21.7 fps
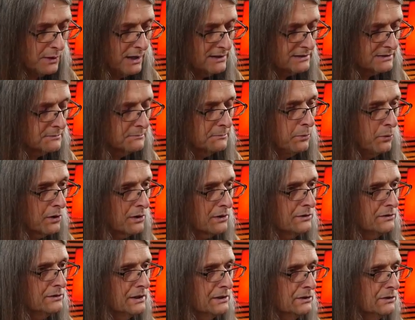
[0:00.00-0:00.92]
why it's
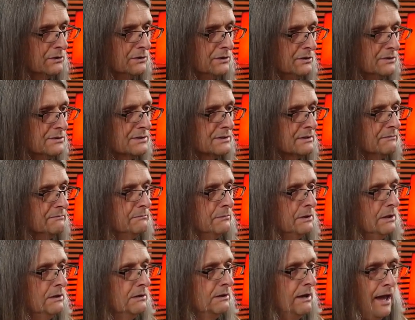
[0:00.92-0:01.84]
important that you use them
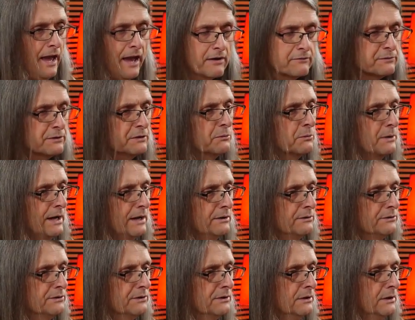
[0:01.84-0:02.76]
every
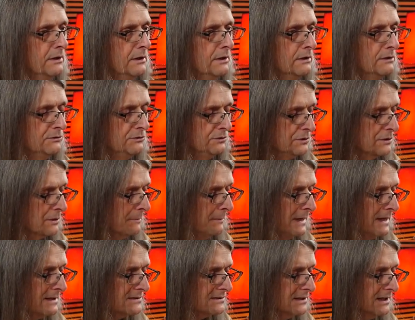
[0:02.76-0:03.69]
round. Do your
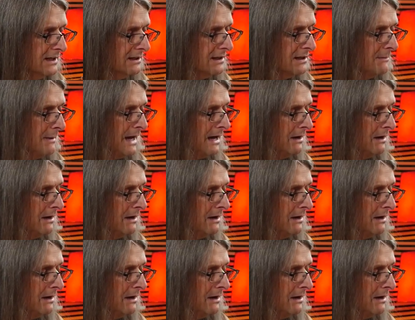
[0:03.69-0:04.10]
best to get them